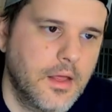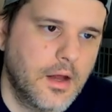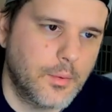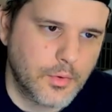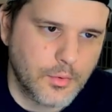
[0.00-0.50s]

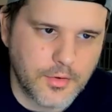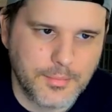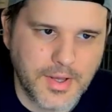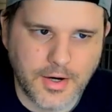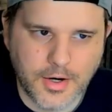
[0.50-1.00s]
We're going with our
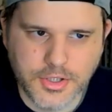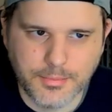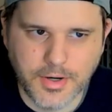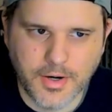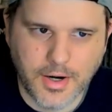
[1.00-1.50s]
man, RJ
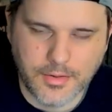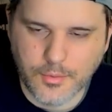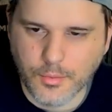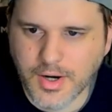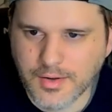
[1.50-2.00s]
Barrett, higher than
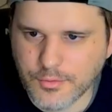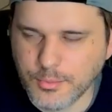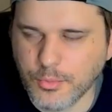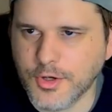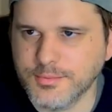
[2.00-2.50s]
1.5
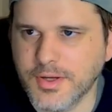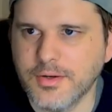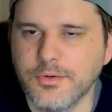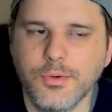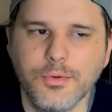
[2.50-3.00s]
3-pointers made.
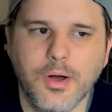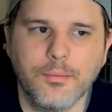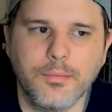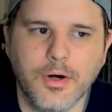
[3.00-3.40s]
Too low.